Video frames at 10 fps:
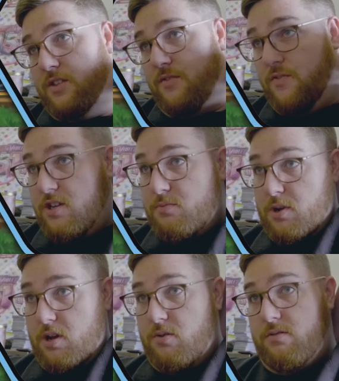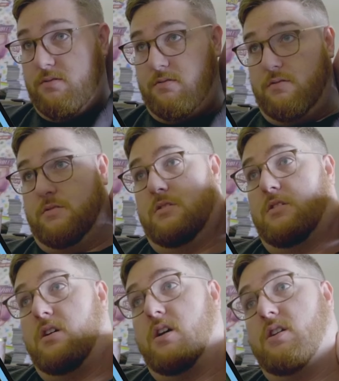the Fishbone
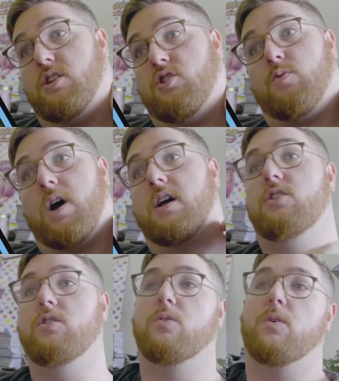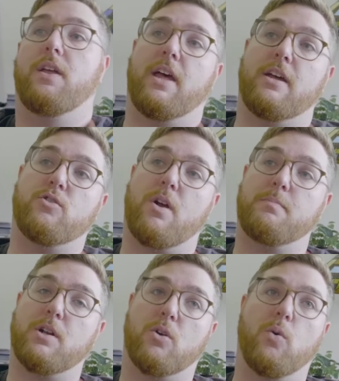to draw 2, and that
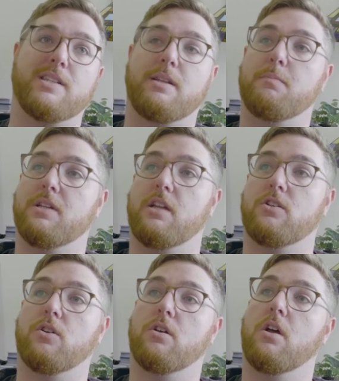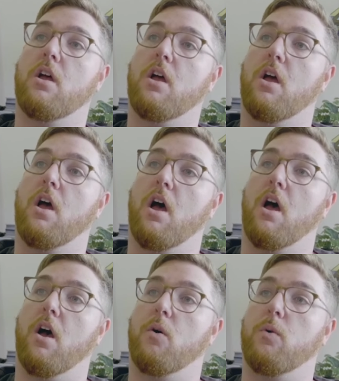drops our questing potential
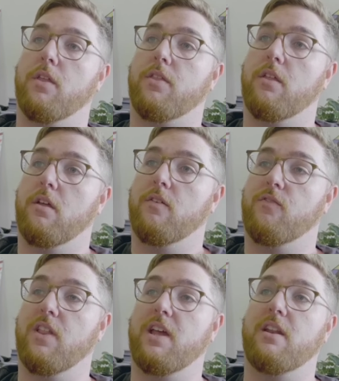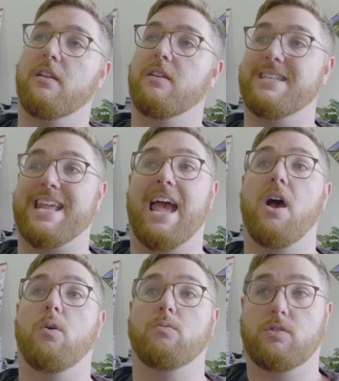with Flynn
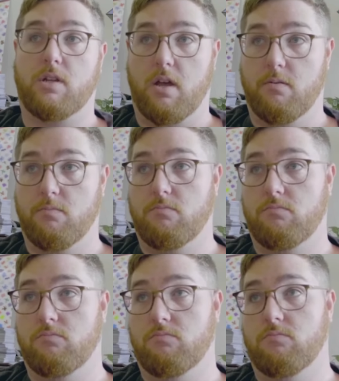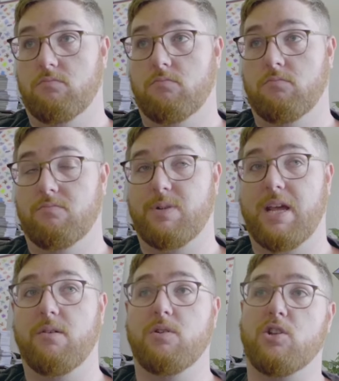down some.
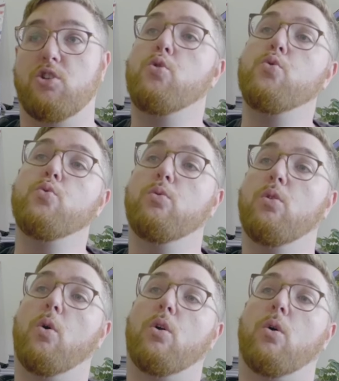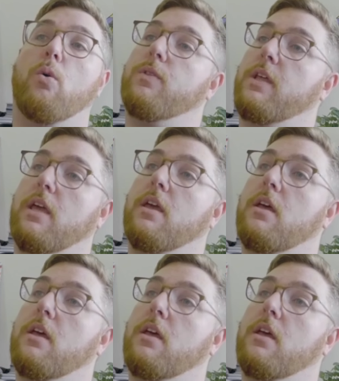Down to 2 lore only.